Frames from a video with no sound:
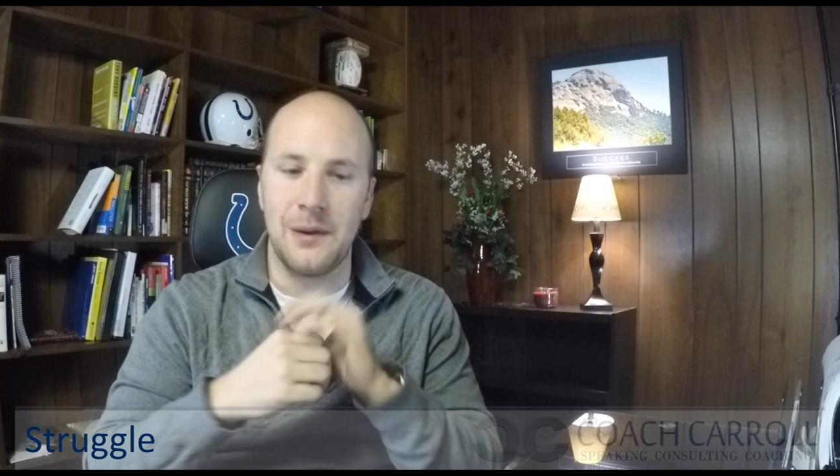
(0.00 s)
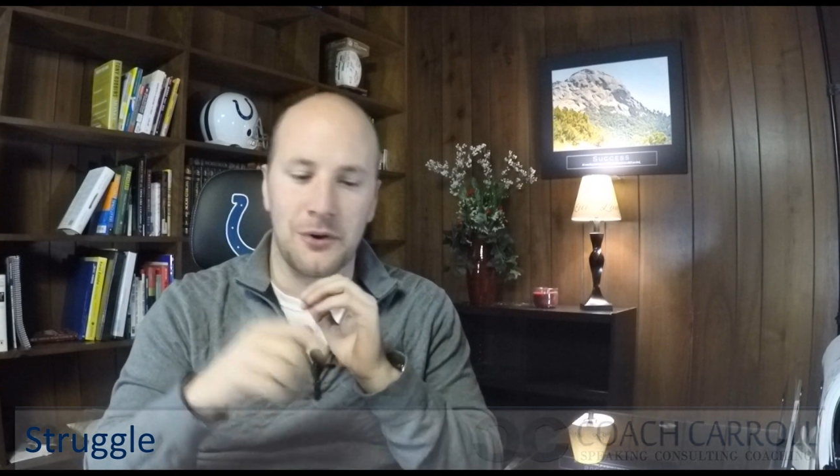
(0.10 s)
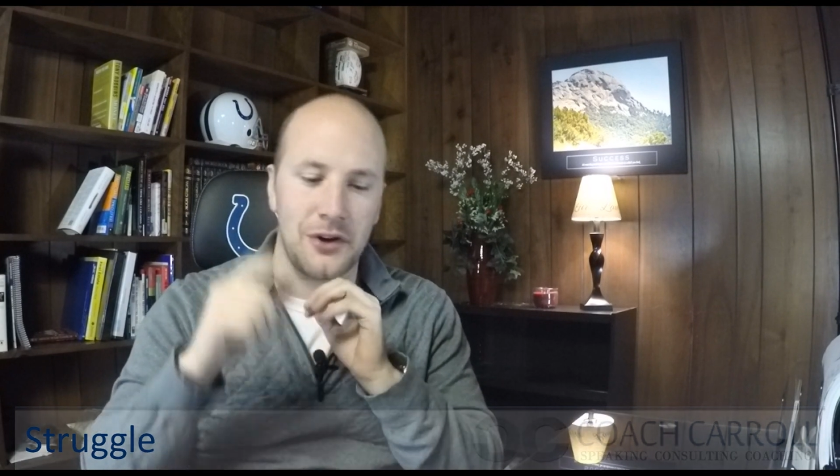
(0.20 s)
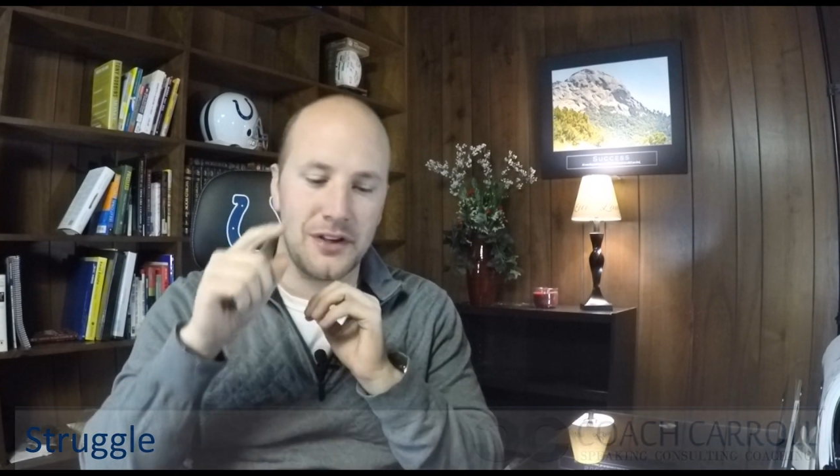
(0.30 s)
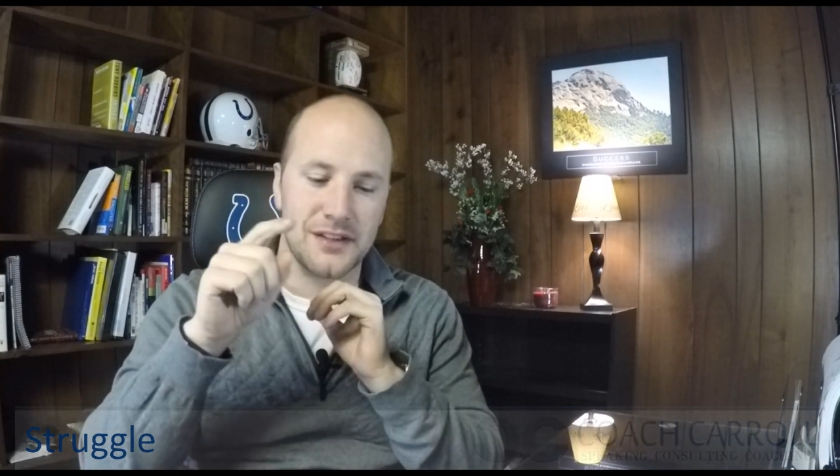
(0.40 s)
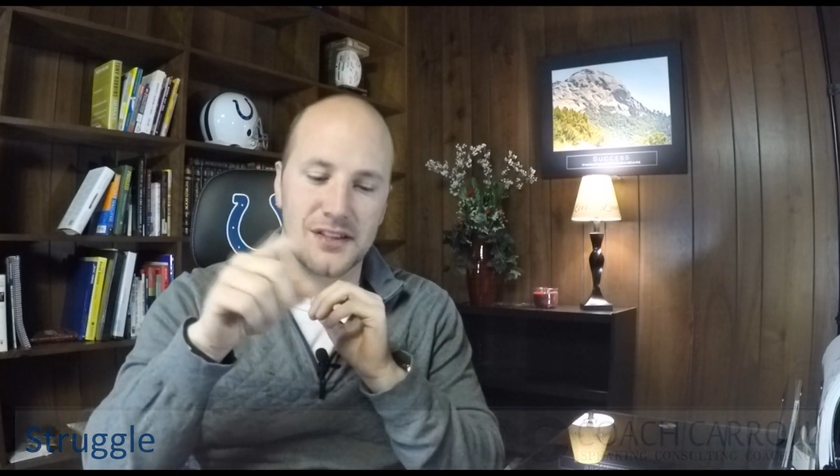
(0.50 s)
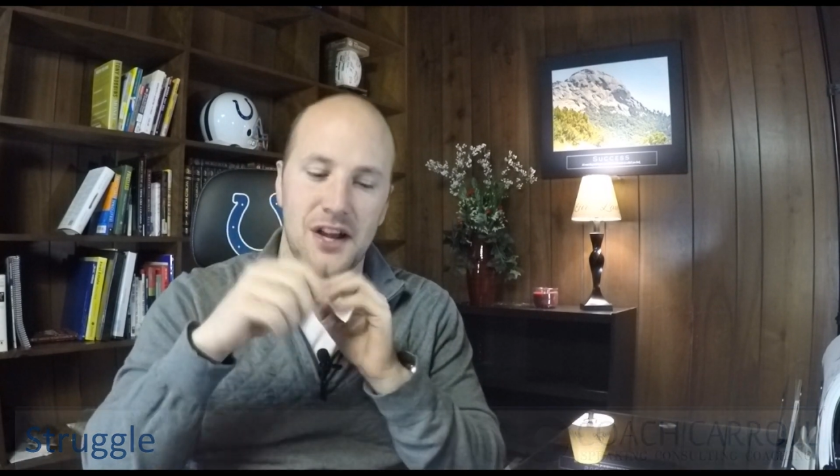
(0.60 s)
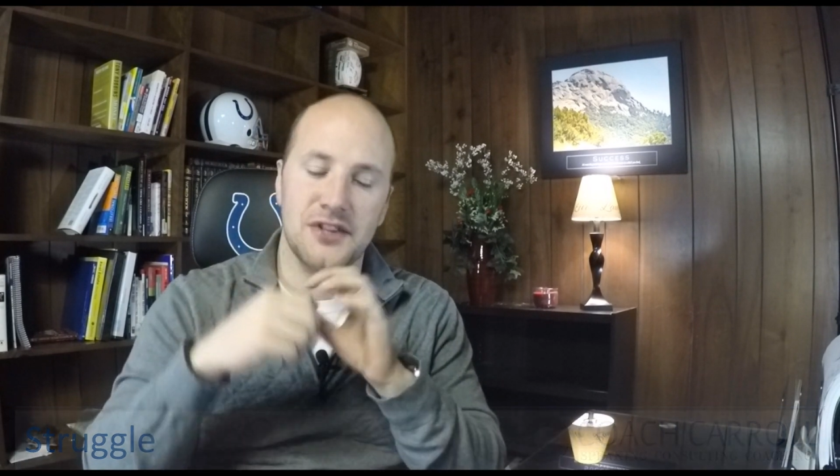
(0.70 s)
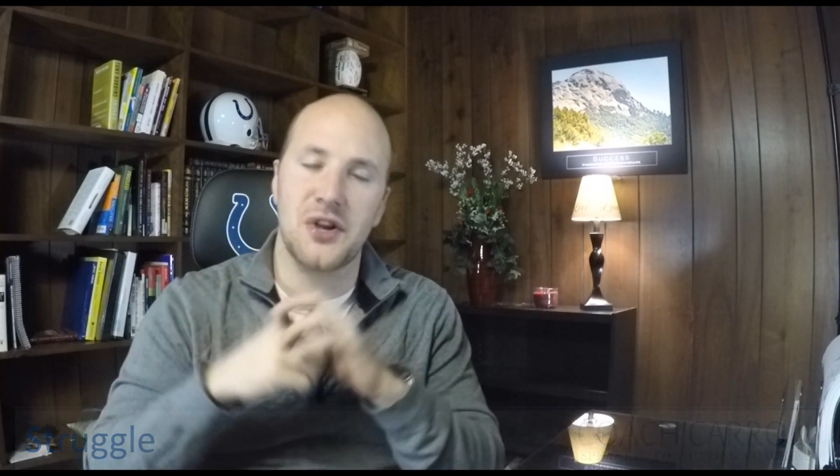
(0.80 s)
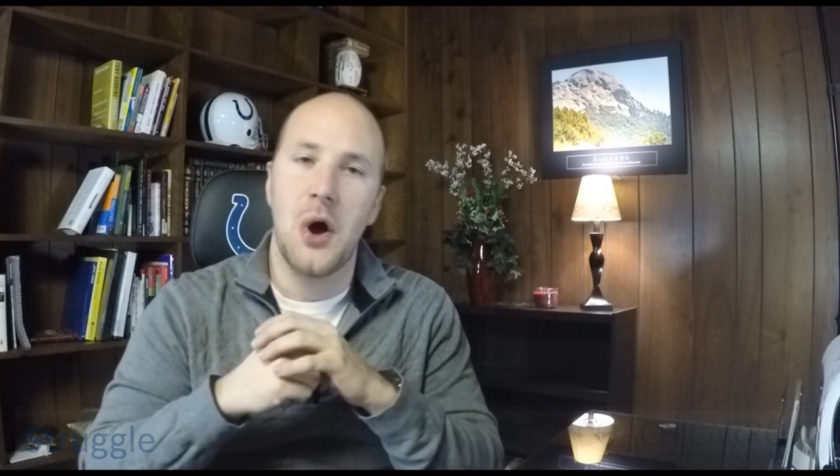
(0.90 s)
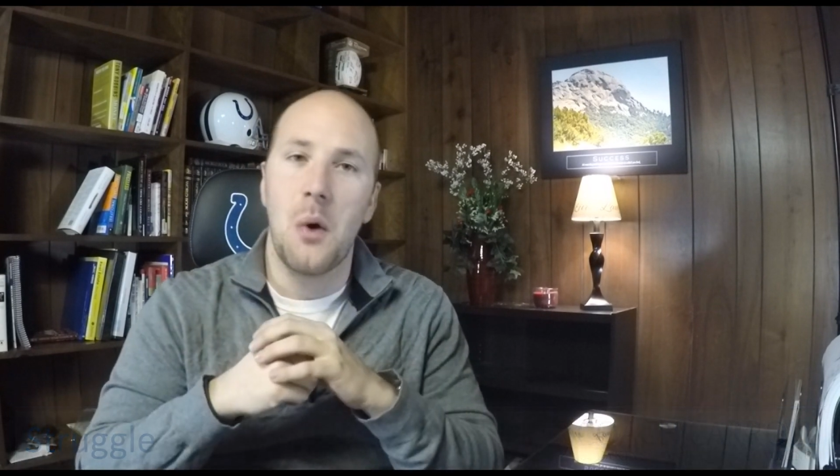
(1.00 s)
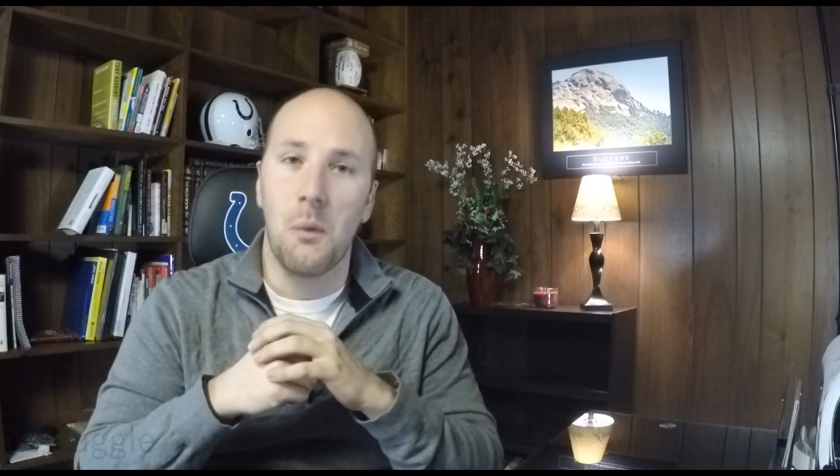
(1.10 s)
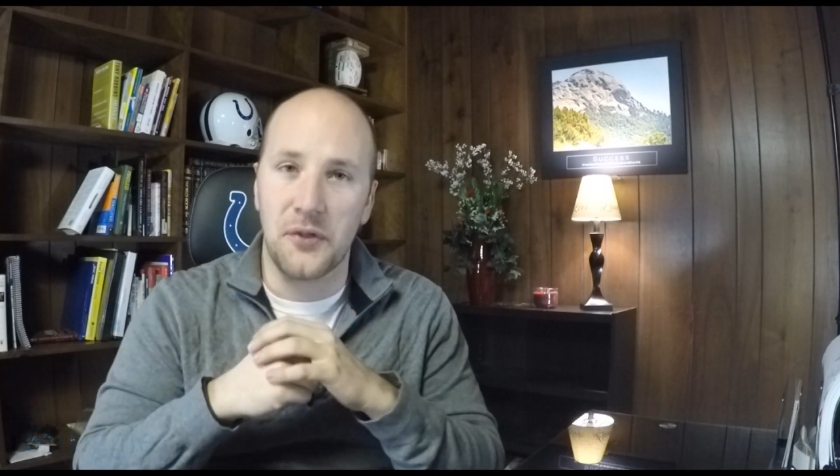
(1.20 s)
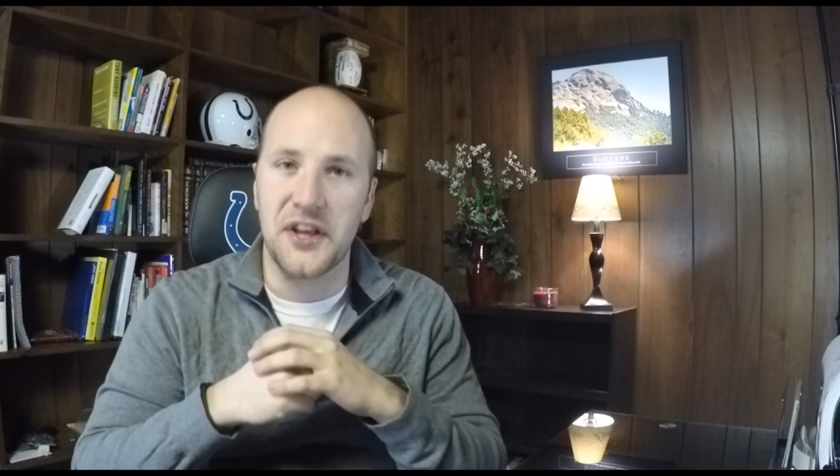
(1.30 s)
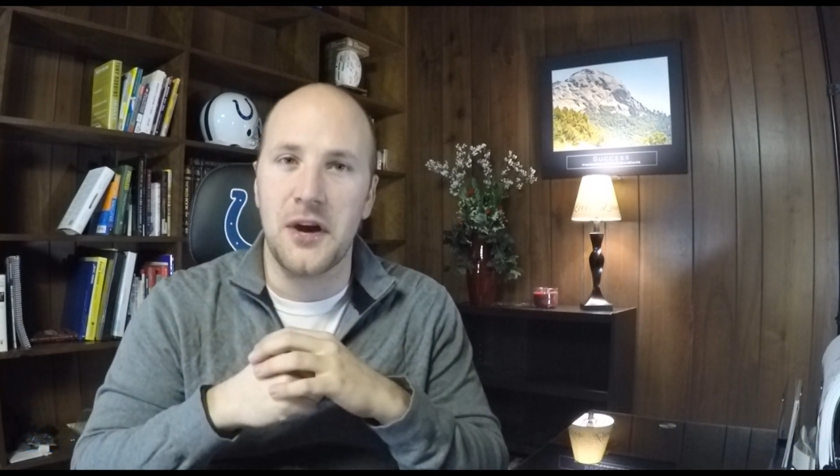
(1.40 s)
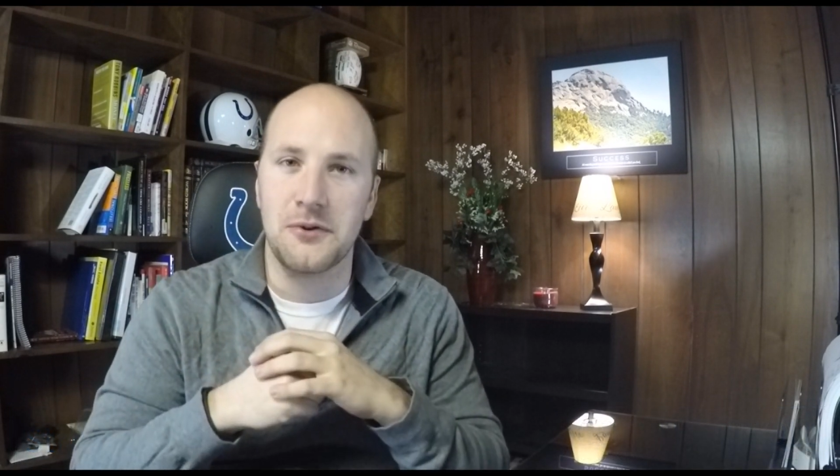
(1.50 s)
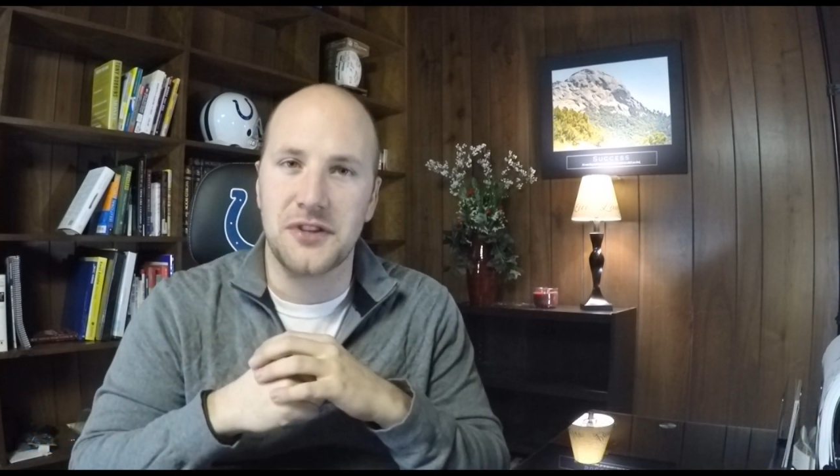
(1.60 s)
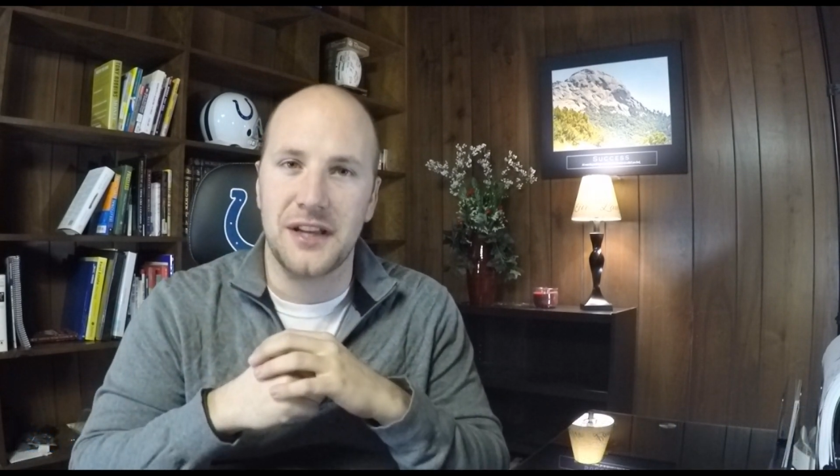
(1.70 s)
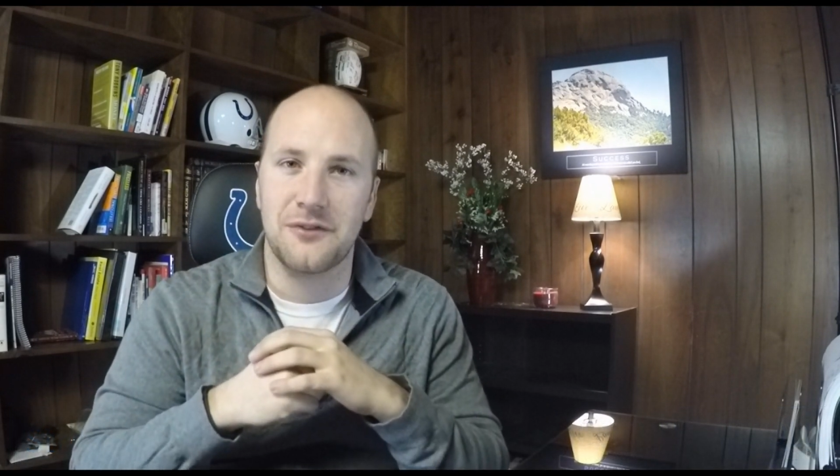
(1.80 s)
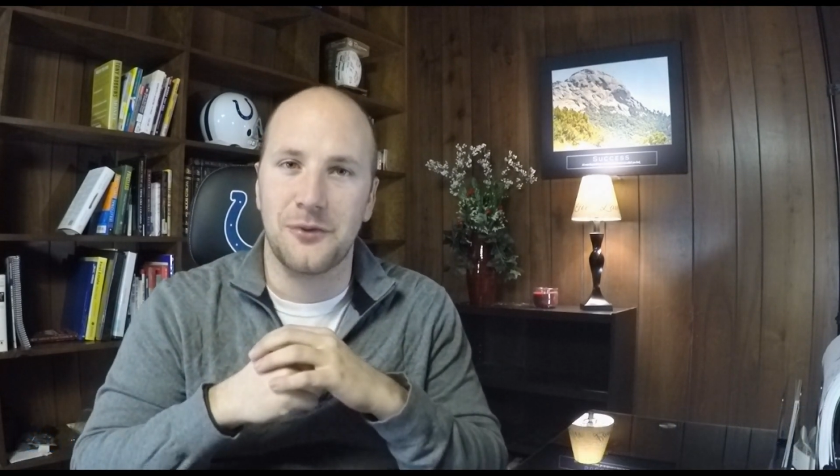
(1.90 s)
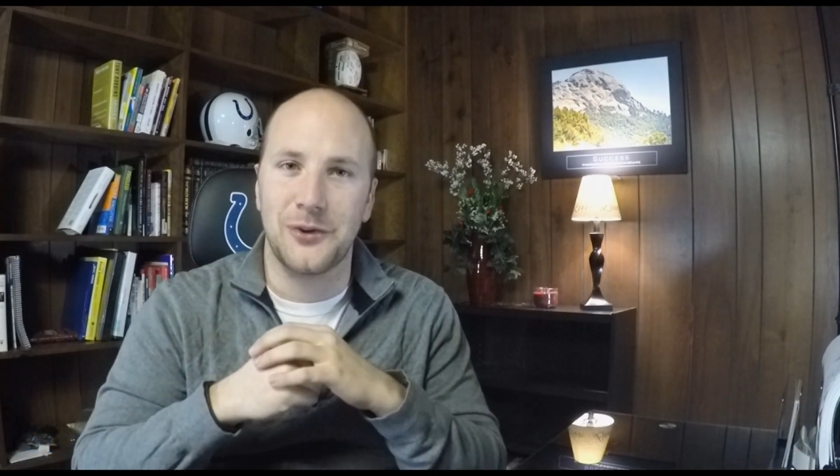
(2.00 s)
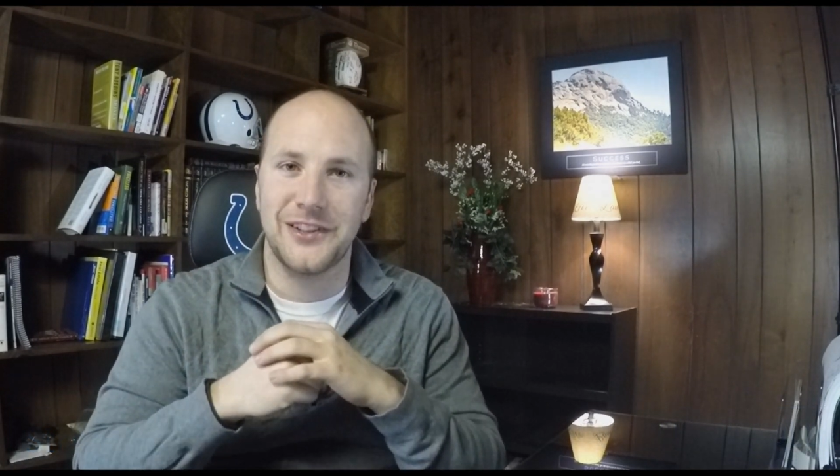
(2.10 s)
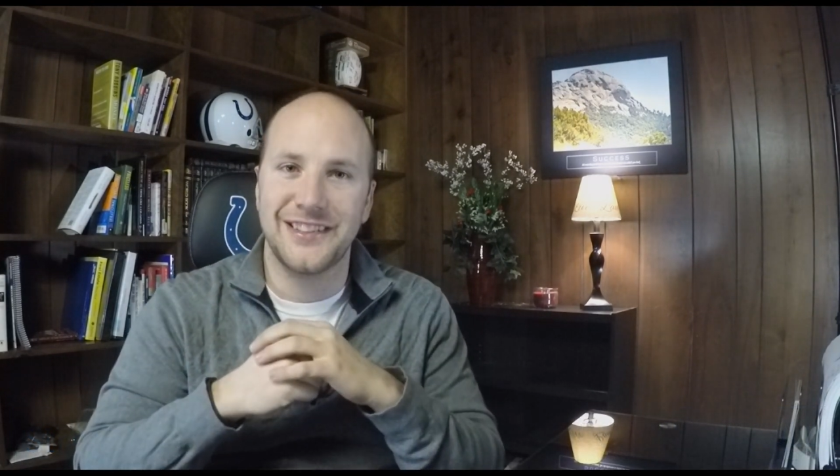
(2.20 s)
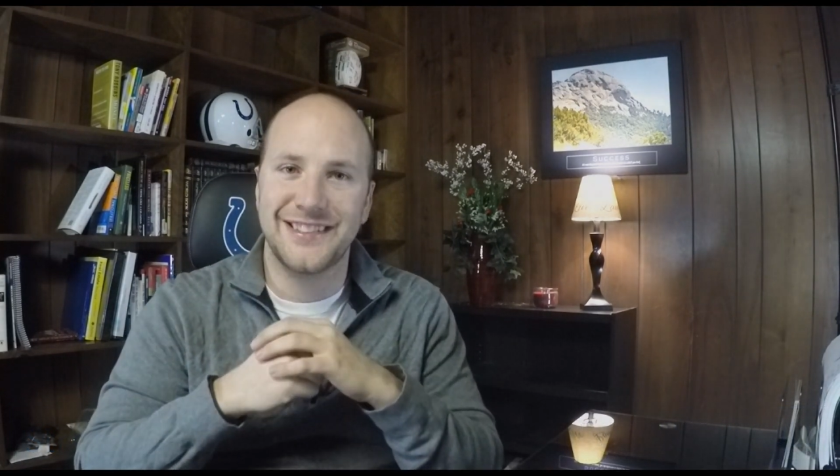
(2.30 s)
and we're going to discuss what the O stands for.